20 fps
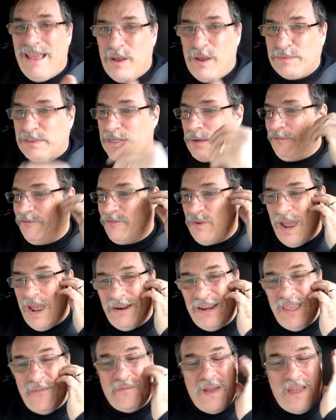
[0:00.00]
helps some of you
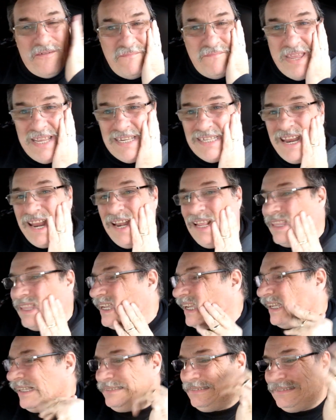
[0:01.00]
out. If I've missed
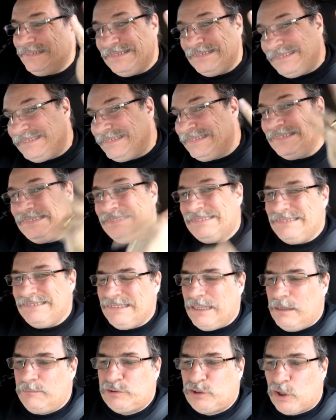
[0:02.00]
anything,
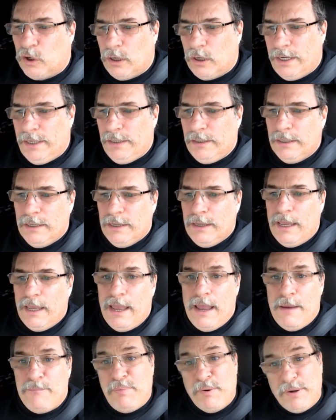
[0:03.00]
eh, I'm sorry.
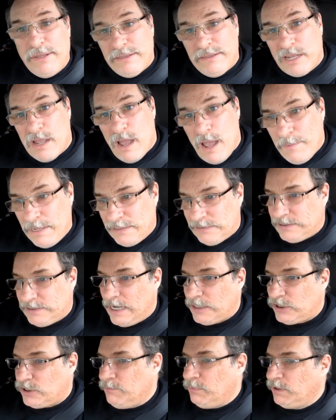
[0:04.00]
Uh, put it in the comment
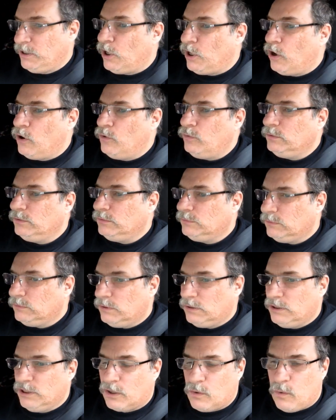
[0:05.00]
section below
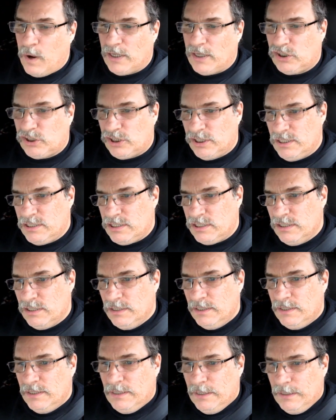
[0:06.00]
your questions
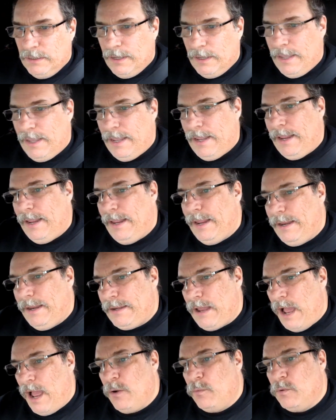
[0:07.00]

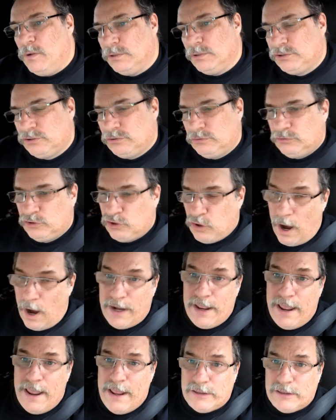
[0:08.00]
and I will
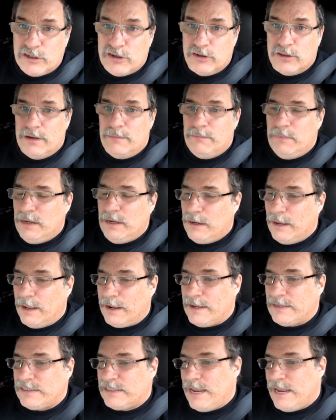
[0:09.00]
try to answer them.
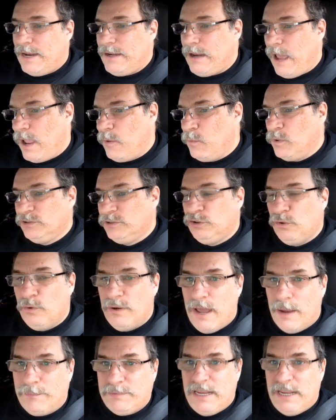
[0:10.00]
Like I said, I will do
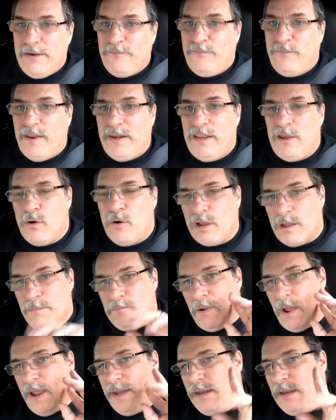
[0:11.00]
an update video,
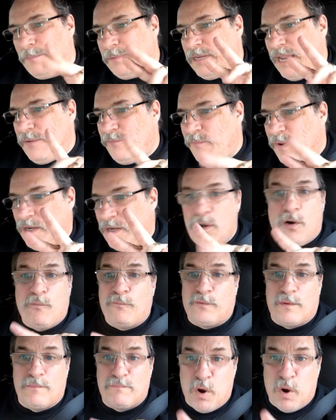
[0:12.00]
combined update video
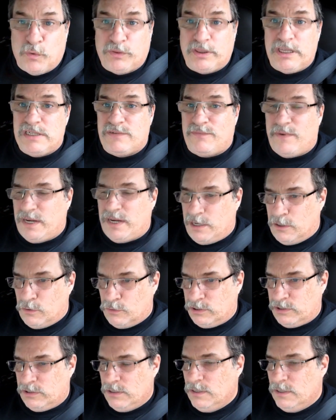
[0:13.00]
for both these
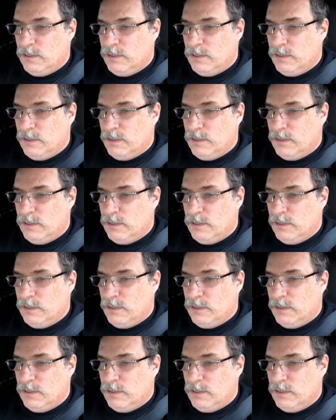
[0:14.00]
videos